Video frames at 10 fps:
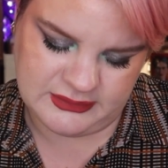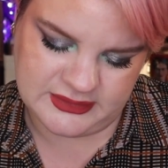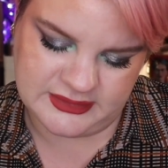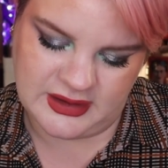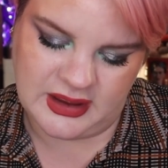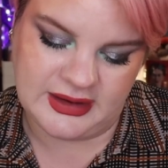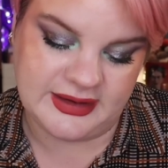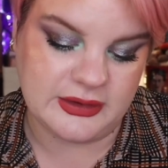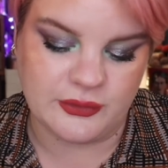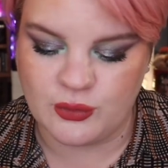This is a
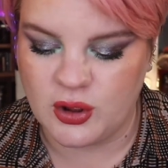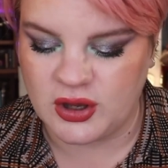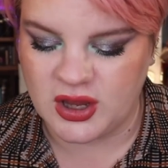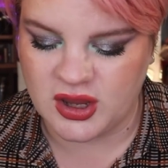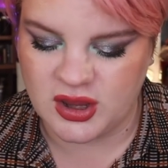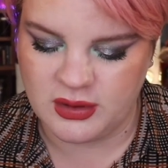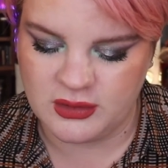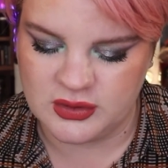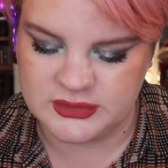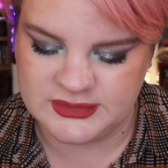hyaluronic
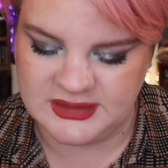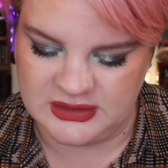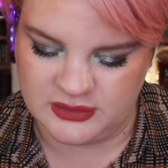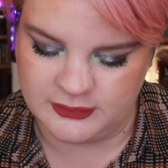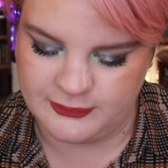concealer.